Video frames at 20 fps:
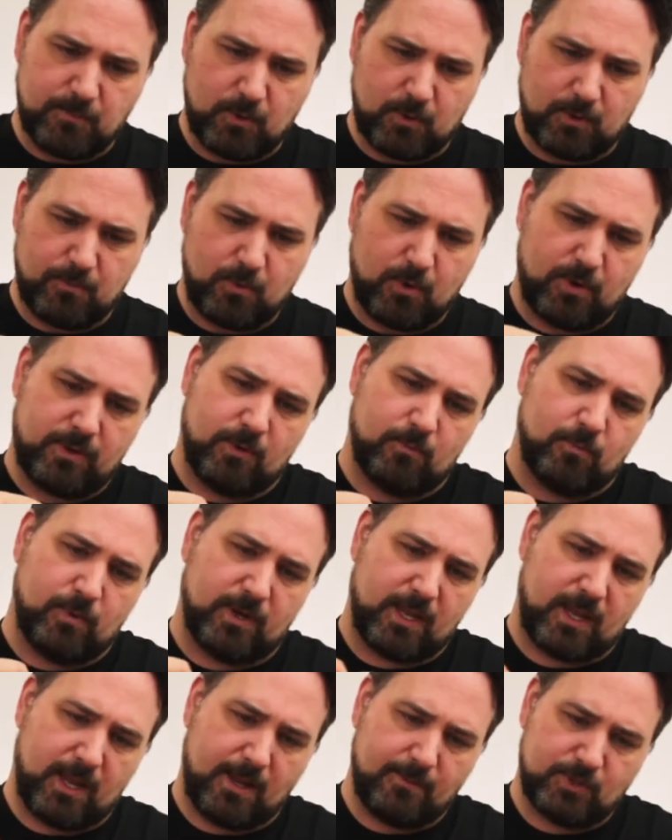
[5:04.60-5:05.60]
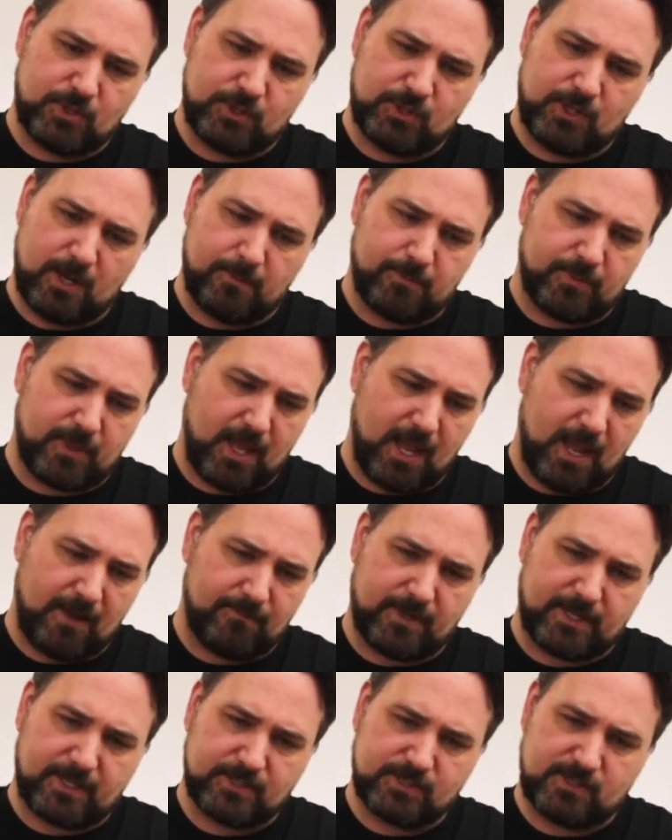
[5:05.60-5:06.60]
more and more that when games ship, they
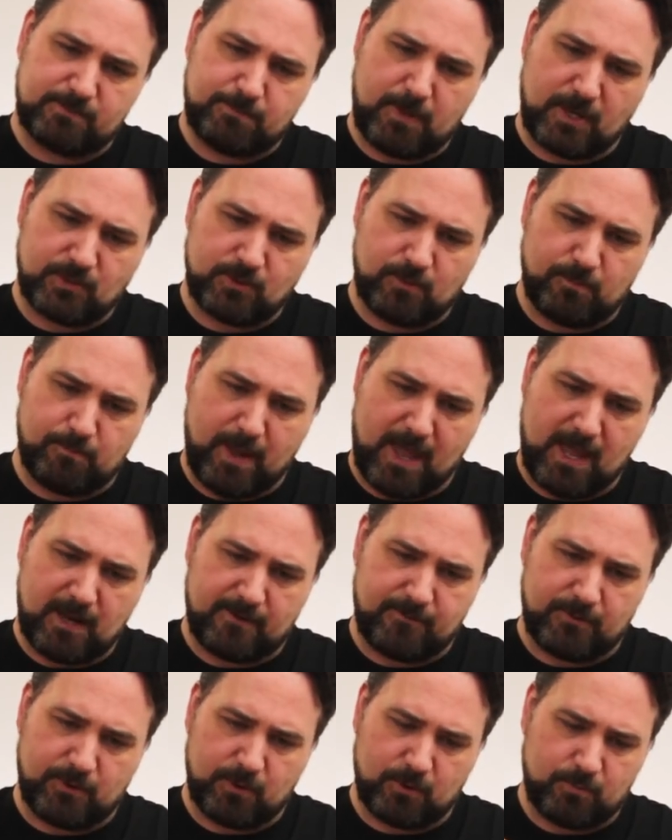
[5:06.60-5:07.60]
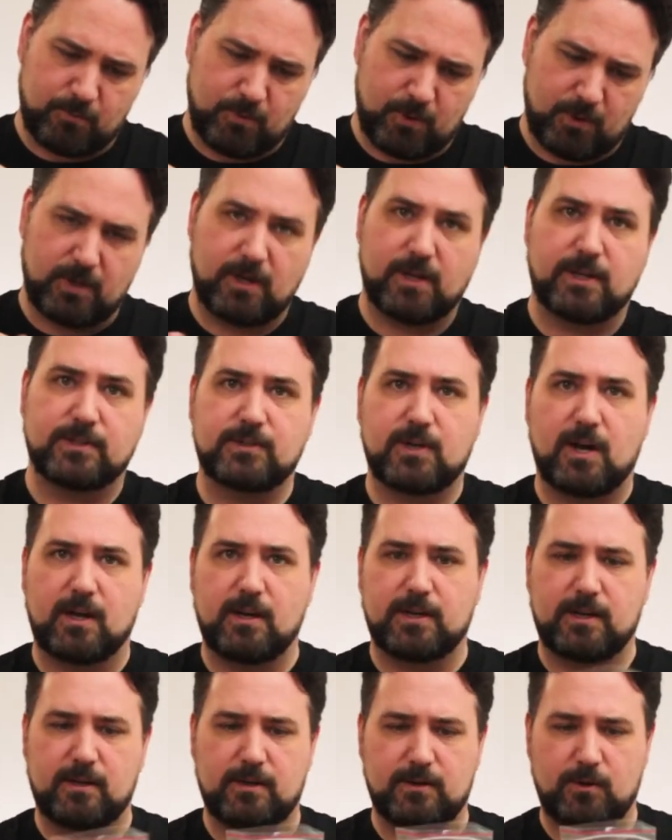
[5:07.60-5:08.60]
have like a special bag for their wood, and it's got
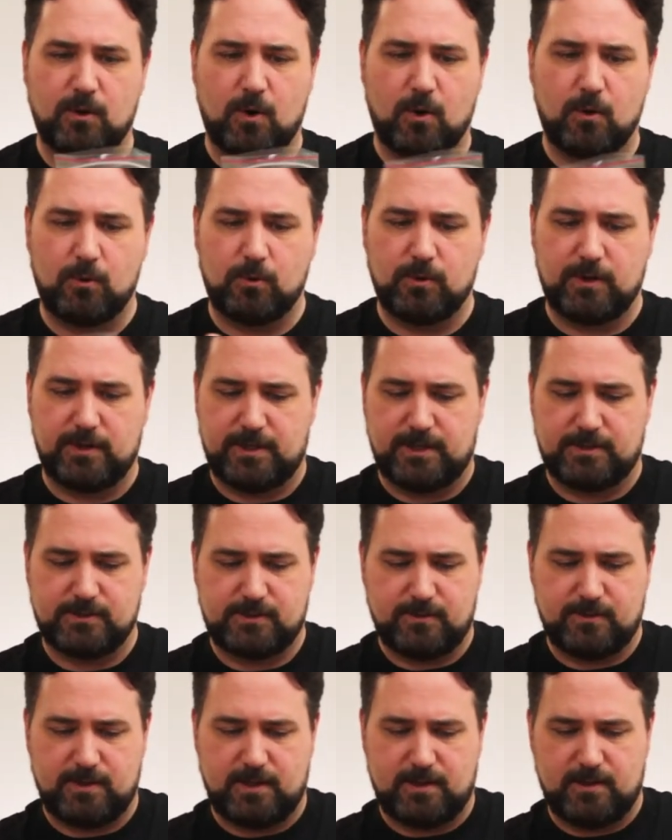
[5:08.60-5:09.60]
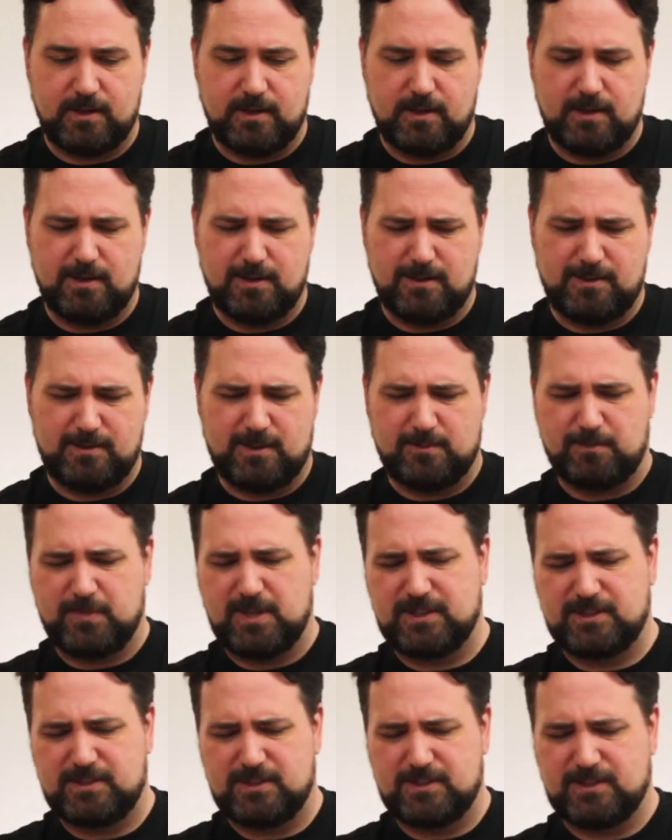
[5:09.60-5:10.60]
like a little hole in it so that the
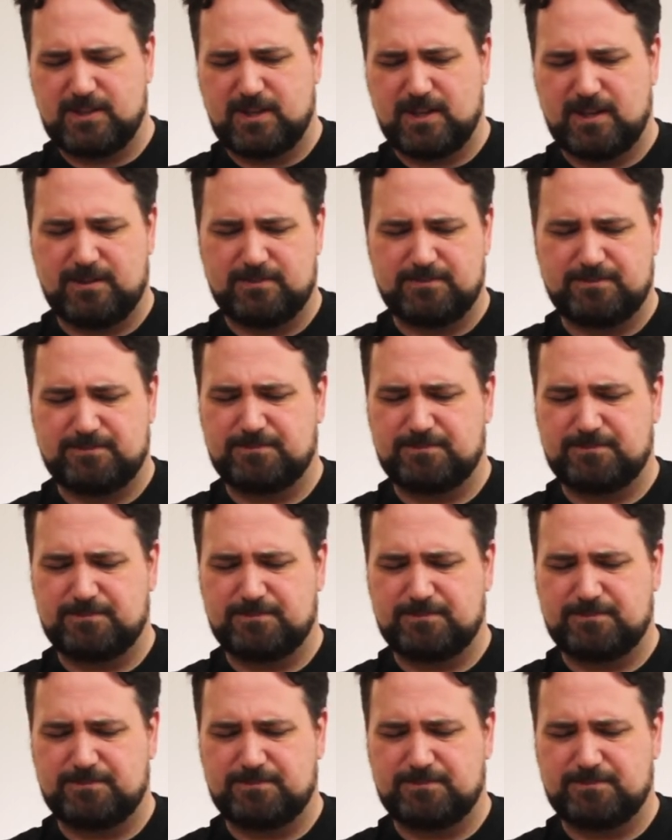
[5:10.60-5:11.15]
pieces can